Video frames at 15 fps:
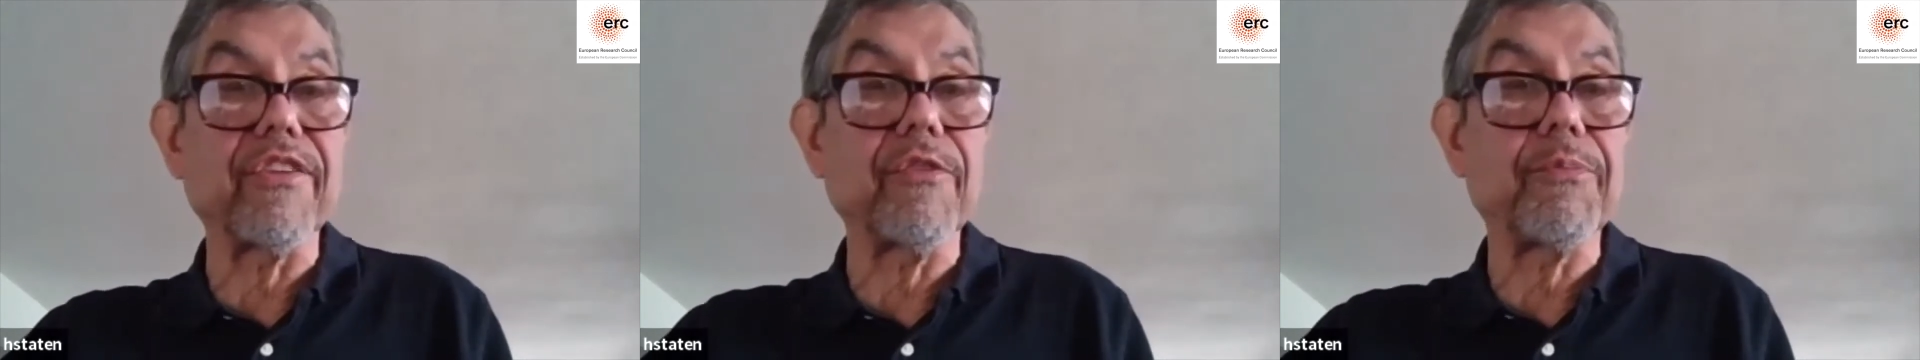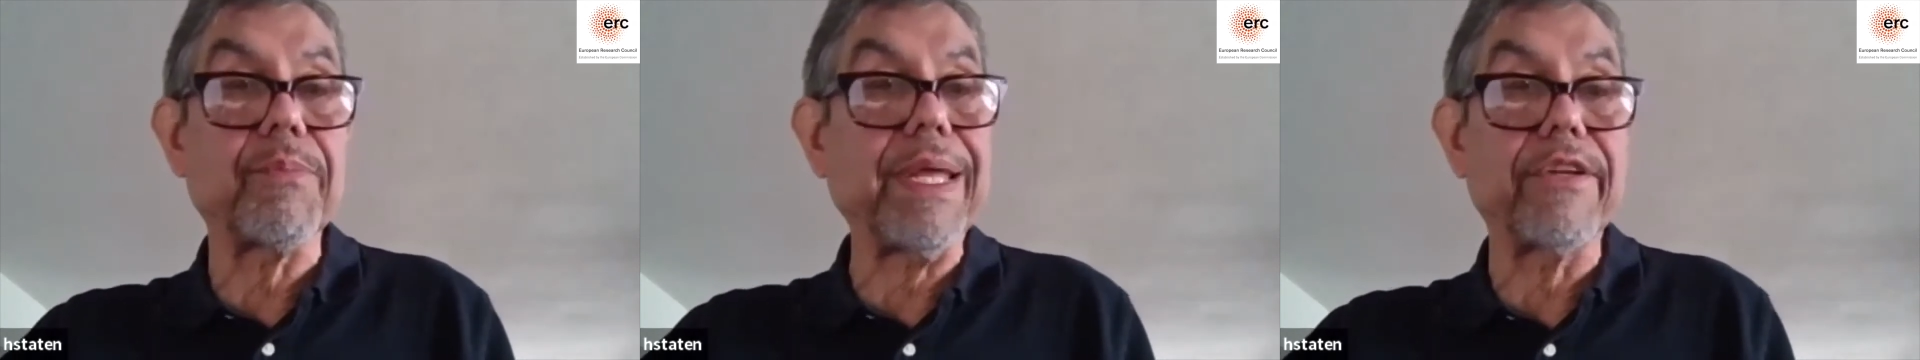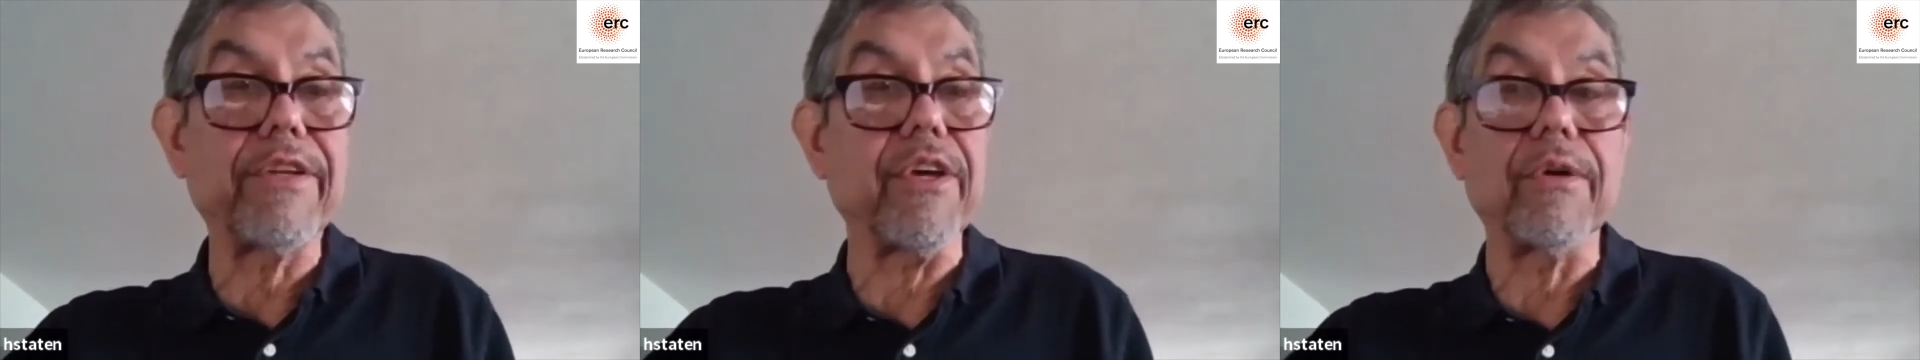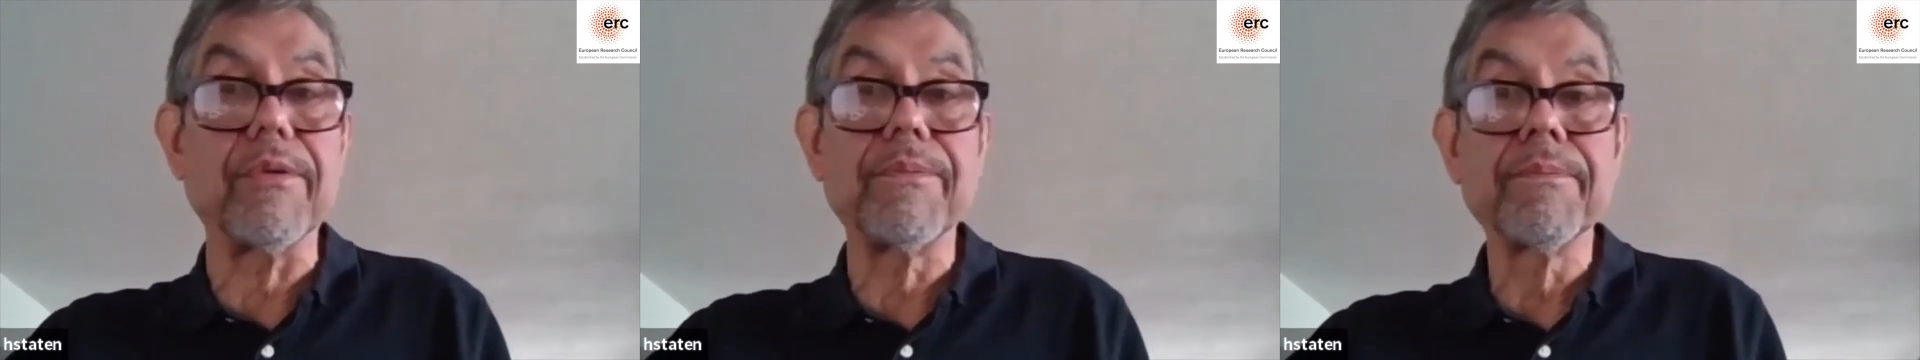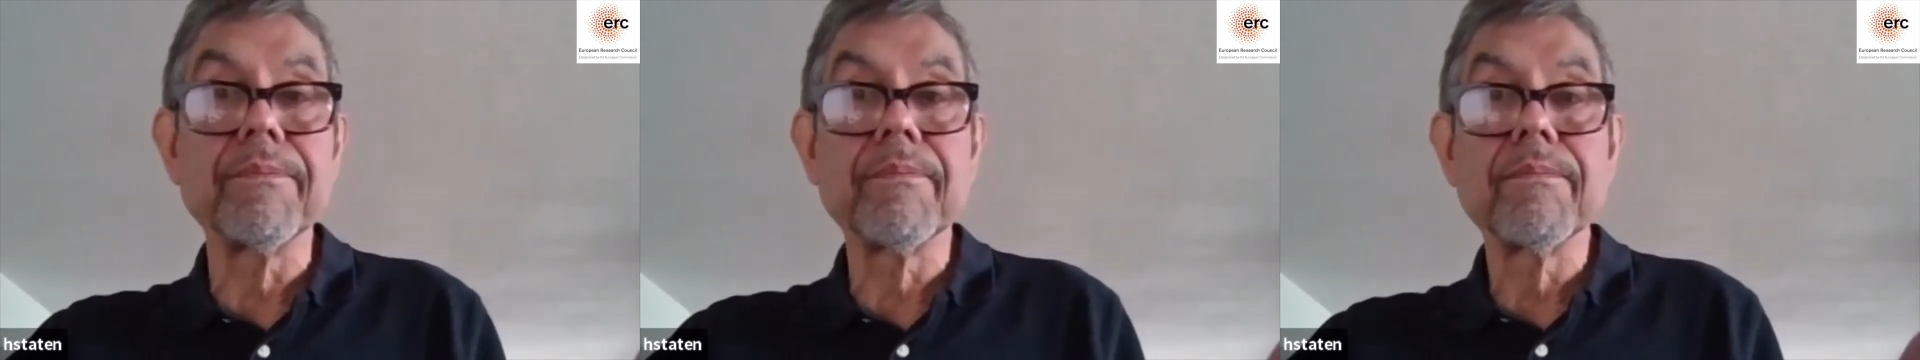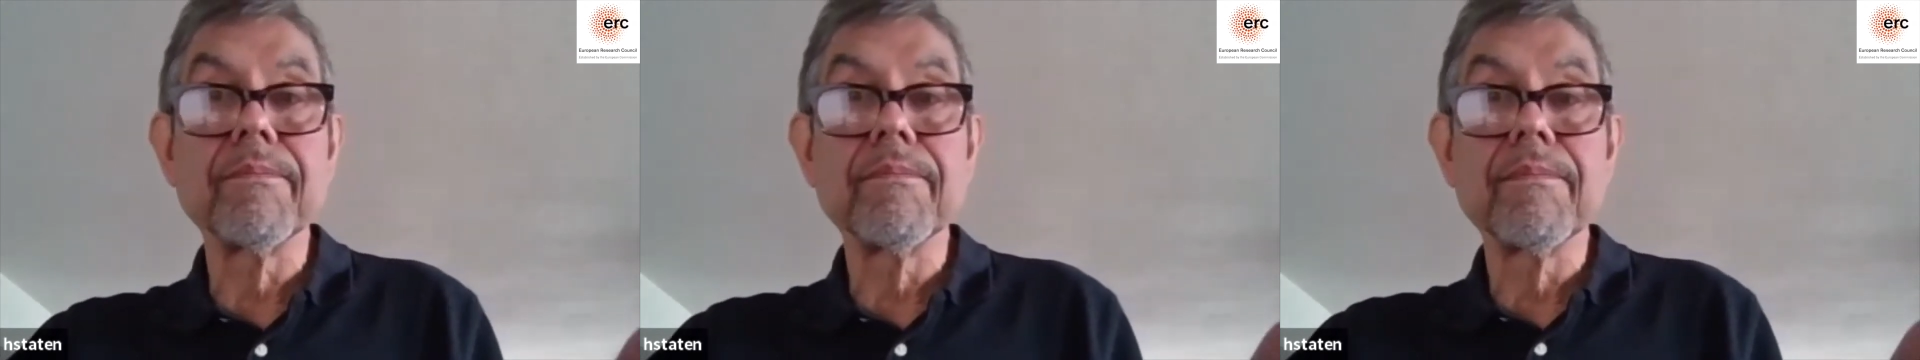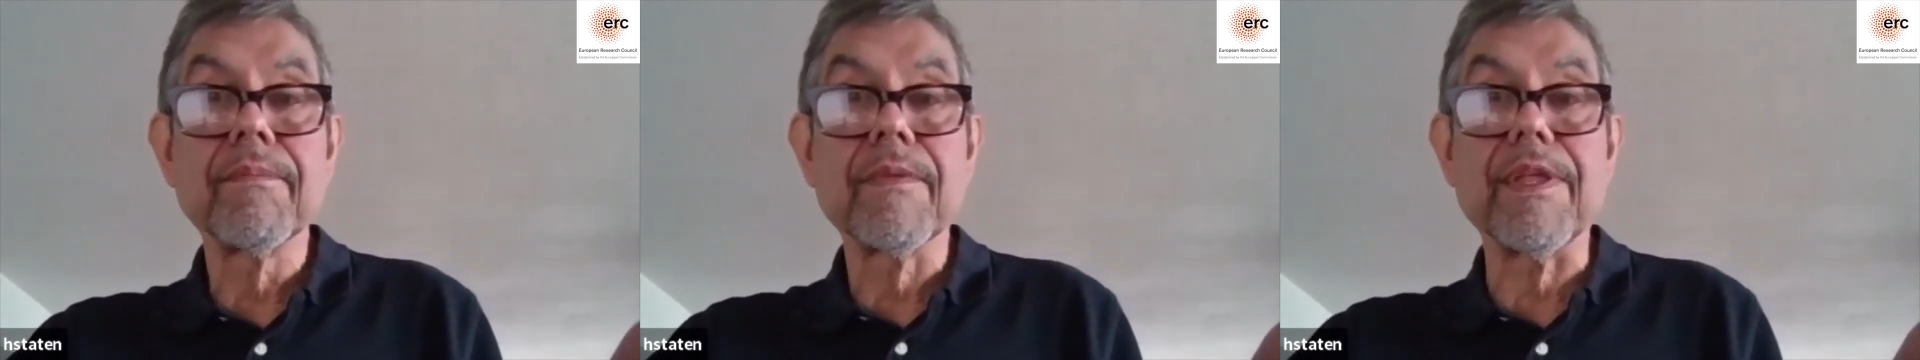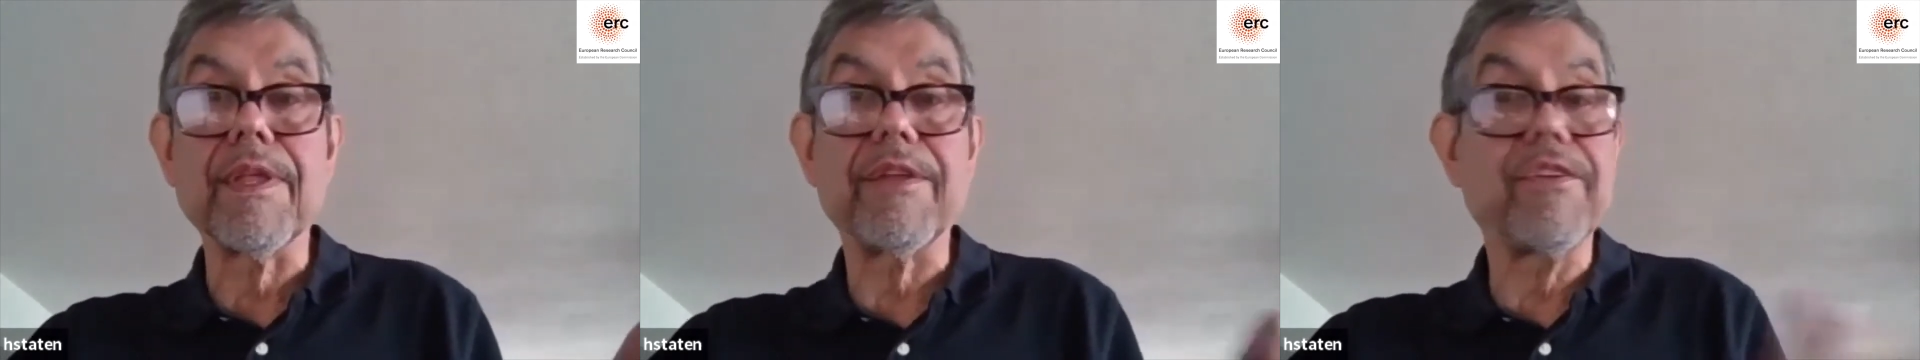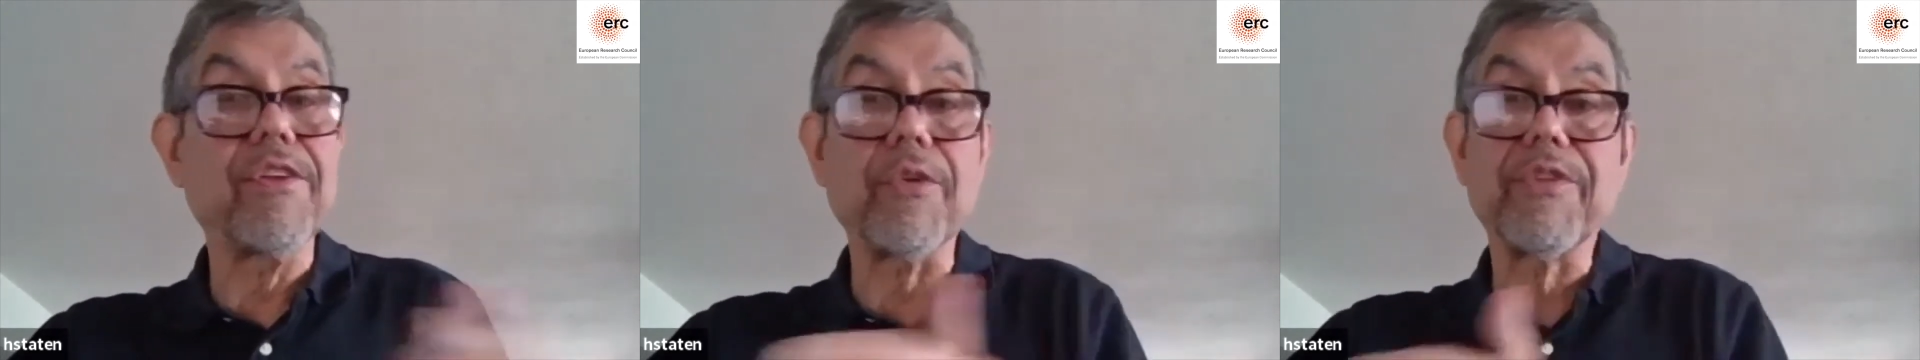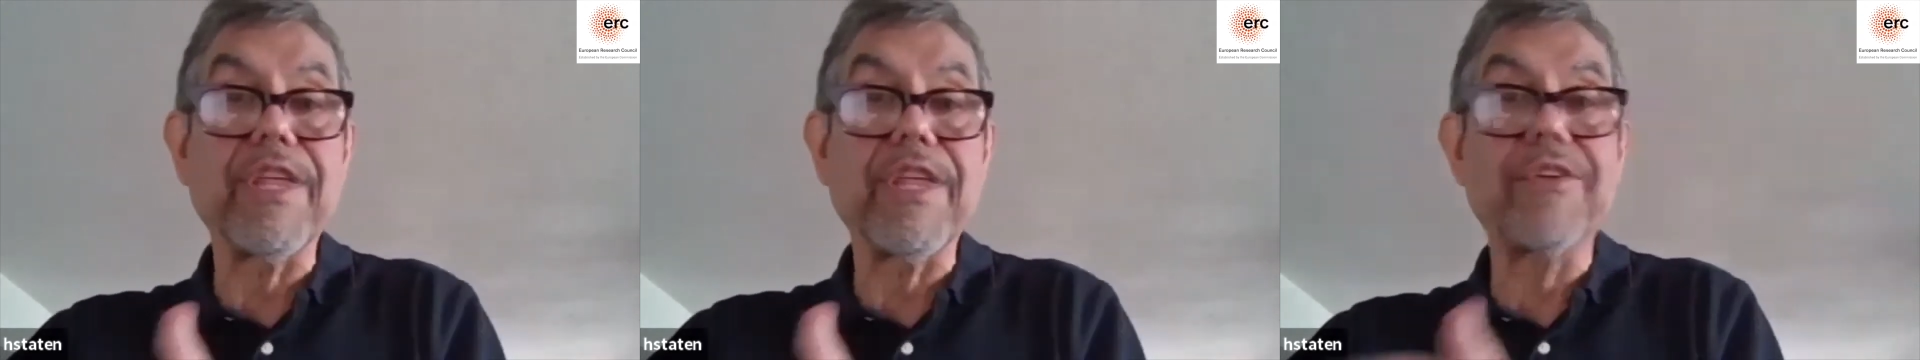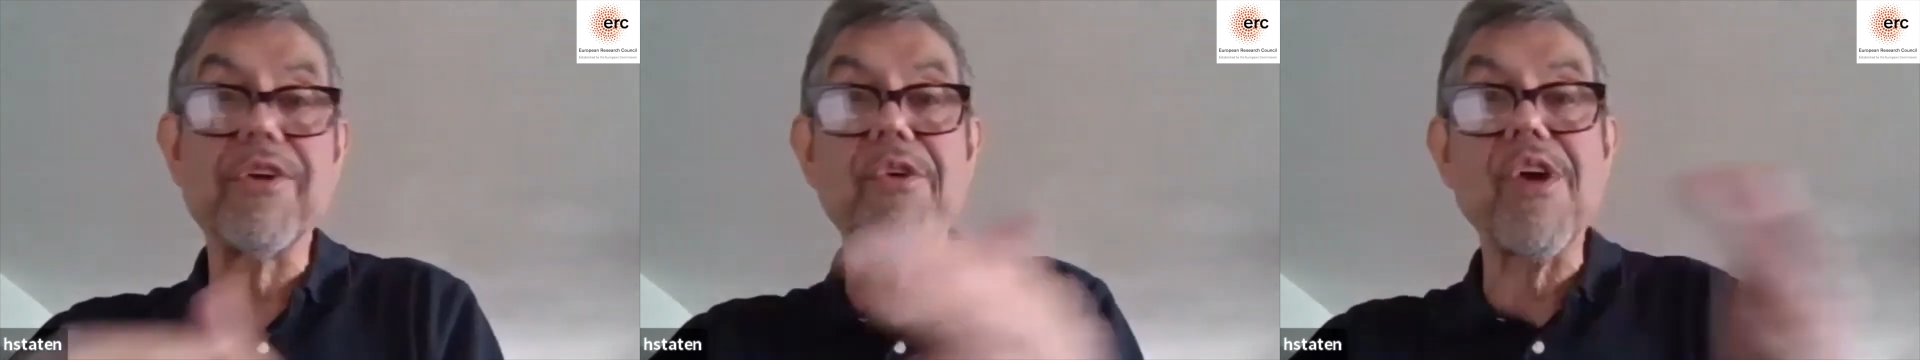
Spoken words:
of Plato. They don't